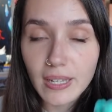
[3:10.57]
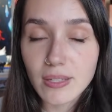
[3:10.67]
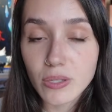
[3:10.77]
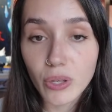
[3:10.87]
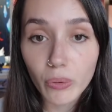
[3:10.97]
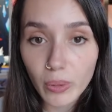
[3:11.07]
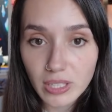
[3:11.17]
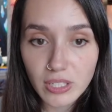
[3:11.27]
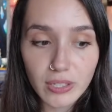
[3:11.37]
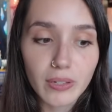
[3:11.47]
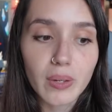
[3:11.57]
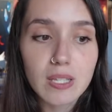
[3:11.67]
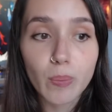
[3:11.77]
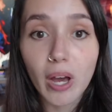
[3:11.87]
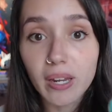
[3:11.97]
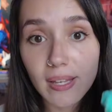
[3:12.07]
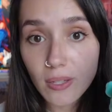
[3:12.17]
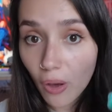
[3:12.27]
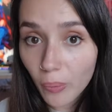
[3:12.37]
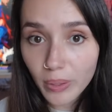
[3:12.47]
It's so quick to do. His body is
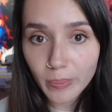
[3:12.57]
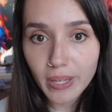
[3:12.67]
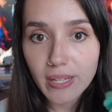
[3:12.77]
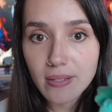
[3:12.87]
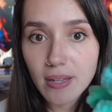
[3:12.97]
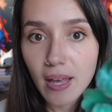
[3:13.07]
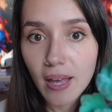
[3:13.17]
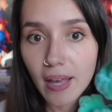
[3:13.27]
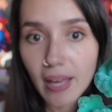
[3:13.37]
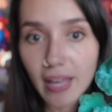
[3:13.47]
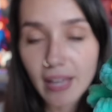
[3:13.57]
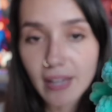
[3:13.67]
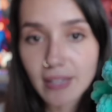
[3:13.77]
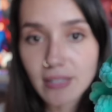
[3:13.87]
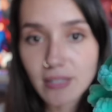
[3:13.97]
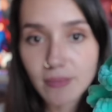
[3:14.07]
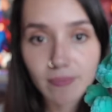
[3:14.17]
all one piece, and